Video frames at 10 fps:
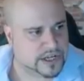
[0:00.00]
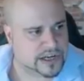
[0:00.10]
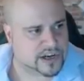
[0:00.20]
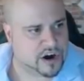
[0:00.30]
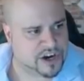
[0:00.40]

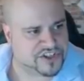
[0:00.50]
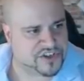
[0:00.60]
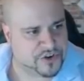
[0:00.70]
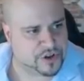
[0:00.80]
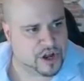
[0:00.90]
Cars are
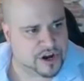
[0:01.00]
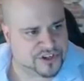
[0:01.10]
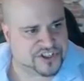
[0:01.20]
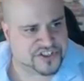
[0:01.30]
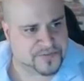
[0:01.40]
no longer
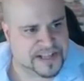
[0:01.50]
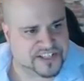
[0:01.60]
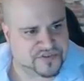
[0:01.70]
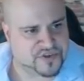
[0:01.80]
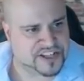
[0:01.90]
just means
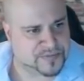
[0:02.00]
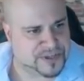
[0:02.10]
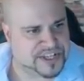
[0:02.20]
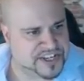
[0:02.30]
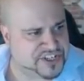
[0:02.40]
of
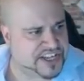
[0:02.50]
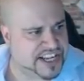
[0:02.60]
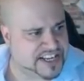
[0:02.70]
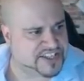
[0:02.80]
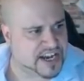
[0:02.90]
transportation
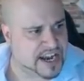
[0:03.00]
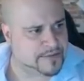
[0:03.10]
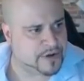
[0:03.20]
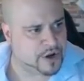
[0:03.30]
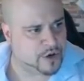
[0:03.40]
in a
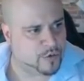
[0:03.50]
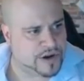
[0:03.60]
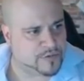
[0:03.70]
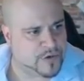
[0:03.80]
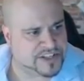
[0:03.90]
time
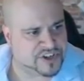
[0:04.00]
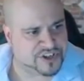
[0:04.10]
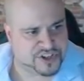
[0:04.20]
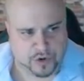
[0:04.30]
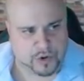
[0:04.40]
when rents are
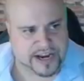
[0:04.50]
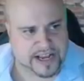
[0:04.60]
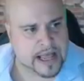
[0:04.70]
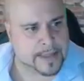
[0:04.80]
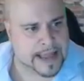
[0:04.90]
soaring.
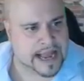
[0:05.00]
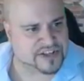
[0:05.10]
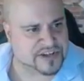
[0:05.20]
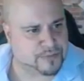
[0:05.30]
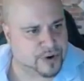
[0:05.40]
The
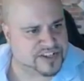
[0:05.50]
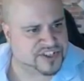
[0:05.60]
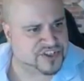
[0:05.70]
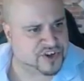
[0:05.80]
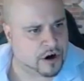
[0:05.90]
housing
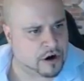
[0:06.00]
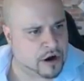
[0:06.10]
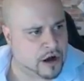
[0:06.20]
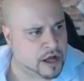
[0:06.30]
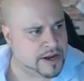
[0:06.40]
prices are
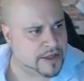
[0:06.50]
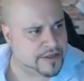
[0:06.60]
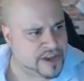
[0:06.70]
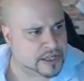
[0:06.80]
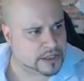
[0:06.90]
on
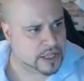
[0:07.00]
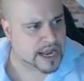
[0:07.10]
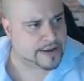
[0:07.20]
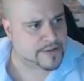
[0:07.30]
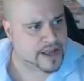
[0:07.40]
the
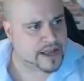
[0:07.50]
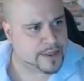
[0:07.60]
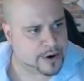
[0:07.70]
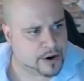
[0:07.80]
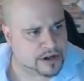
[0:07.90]
climb.
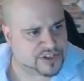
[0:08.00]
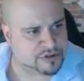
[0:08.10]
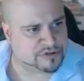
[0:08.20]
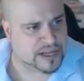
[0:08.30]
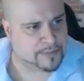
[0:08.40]
They're also
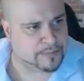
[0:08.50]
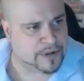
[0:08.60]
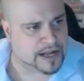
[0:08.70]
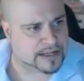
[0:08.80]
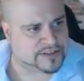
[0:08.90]

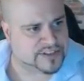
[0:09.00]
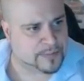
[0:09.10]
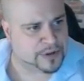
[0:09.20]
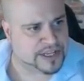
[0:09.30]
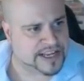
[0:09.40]

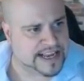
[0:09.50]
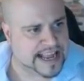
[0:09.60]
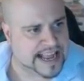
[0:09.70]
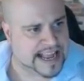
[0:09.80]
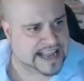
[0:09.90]
doubling
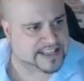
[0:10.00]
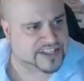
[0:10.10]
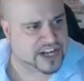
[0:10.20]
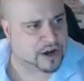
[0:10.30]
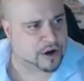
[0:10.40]
as
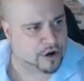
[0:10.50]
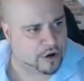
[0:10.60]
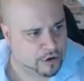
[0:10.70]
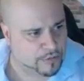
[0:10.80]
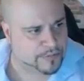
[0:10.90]
a
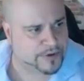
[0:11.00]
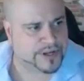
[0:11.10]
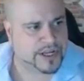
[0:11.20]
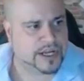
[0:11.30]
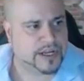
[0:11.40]
home.
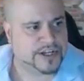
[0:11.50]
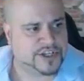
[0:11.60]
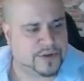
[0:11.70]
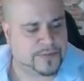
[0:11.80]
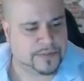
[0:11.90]

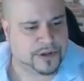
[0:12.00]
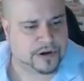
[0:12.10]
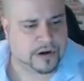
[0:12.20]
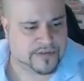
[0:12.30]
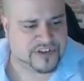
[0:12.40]
So people
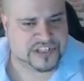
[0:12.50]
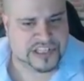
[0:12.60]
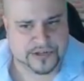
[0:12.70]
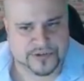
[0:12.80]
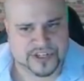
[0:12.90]
are obviously
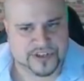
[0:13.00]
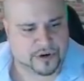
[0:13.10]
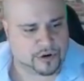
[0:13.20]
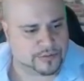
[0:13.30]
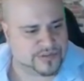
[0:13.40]
using their
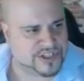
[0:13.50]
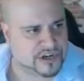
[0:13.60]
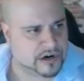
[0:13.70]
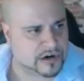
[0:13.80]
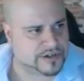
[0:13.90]
homes as
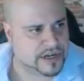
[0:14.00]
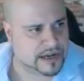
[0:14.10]
cars